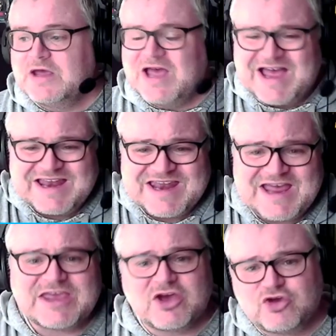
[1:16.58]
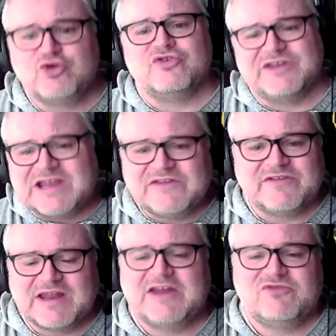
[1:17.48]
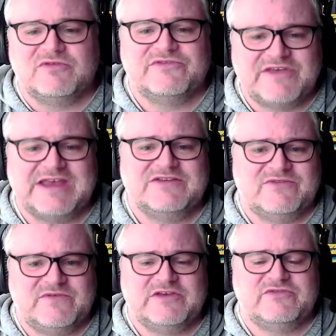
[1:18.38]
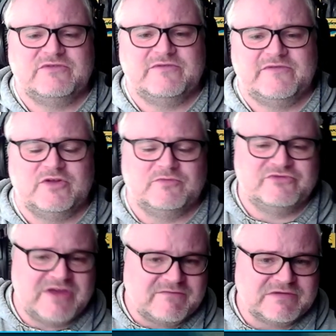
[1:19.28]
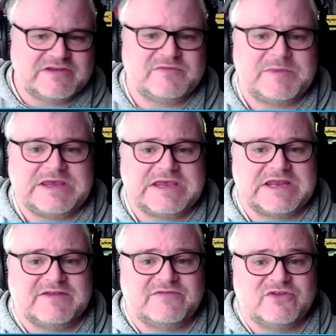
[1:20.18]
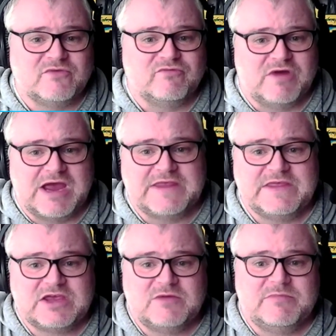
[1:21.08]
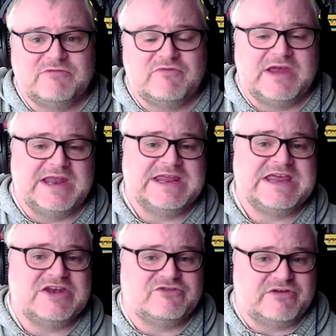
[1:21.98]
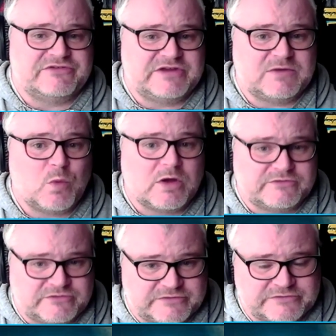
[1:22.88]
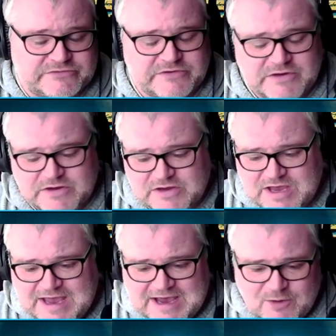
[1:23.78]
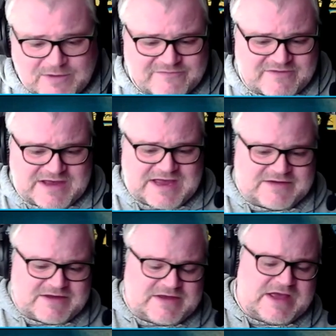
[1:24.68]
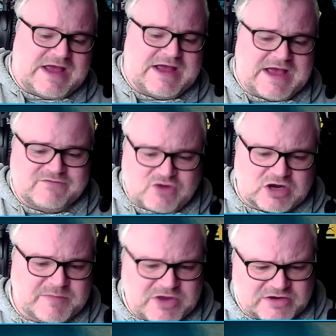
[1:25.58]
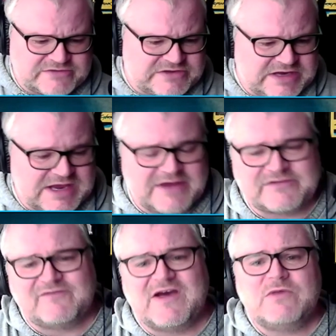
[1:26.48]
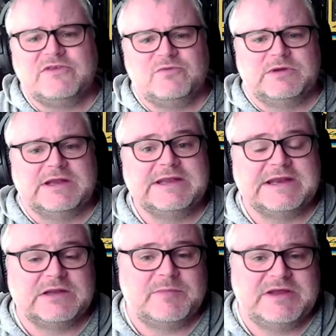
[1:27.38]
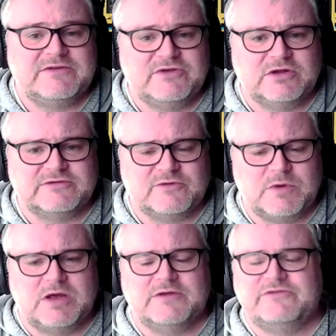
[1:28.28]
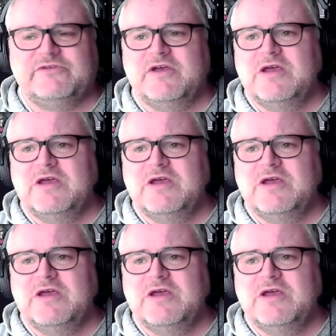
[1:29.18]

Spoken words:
I like a good intellectual science fiction film. Generally speaking, if done right, they can be really interesting watches. However, I've got to be honest to you guys, I found this one a little bit dull to watch.